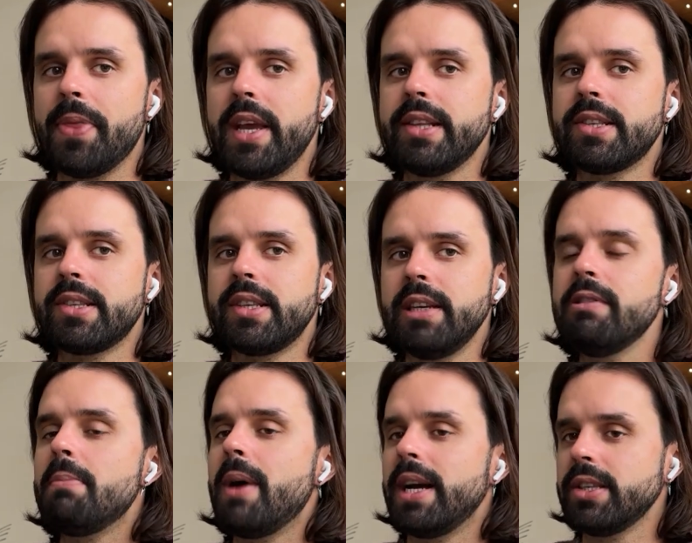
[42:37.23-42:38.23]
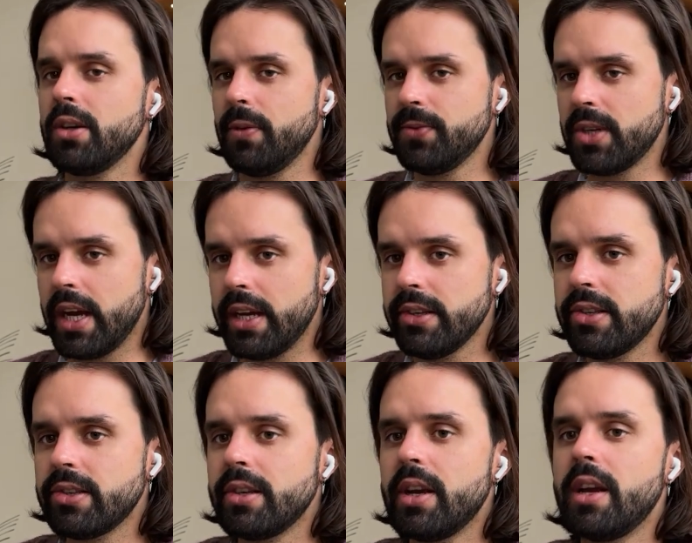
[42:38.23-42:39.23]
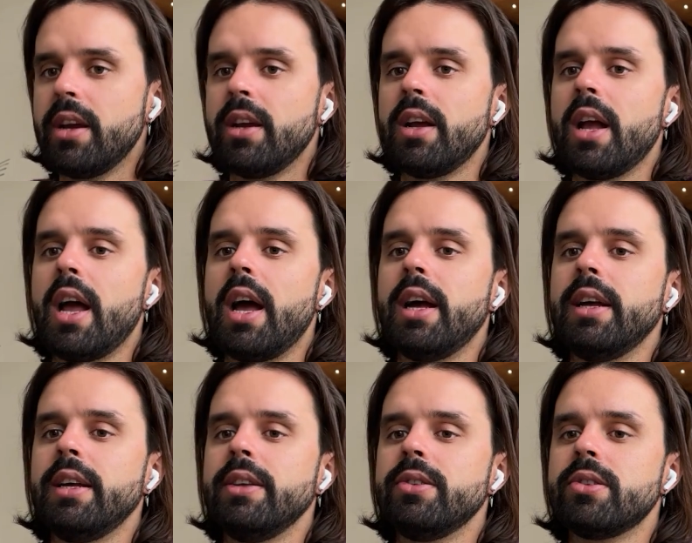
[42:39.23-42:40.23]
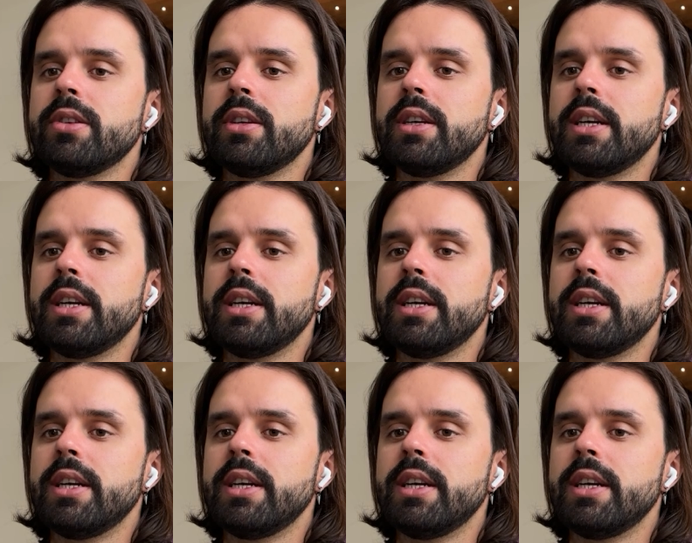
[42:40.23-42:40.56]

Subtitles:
It's still a matter of test, and